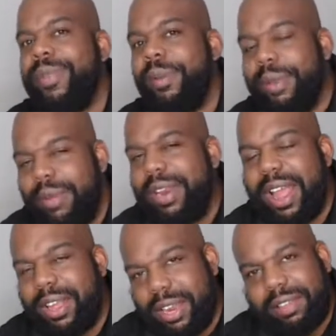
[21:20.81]
But every now
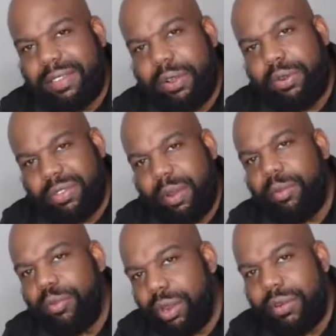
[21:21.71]
and again, they still do something
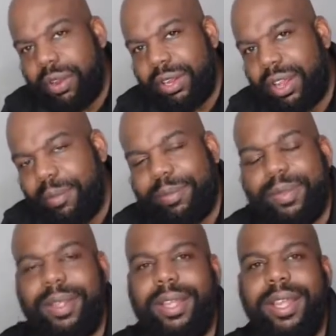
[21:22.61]
really, really dumb,
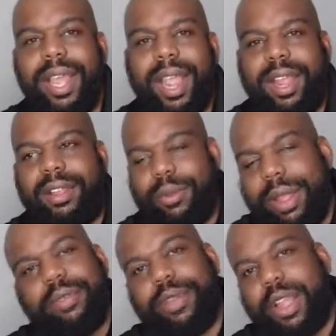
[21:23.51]
and you
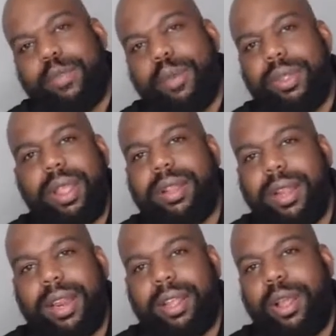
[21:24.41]
got to forgive them and you have to
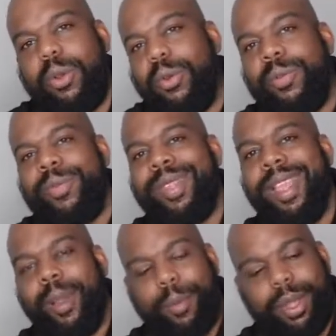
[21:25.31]
let it go.
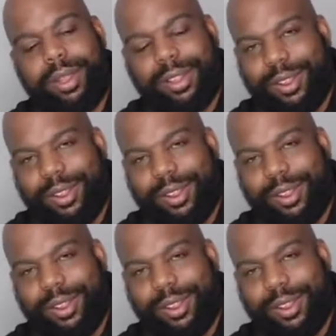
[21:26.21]
But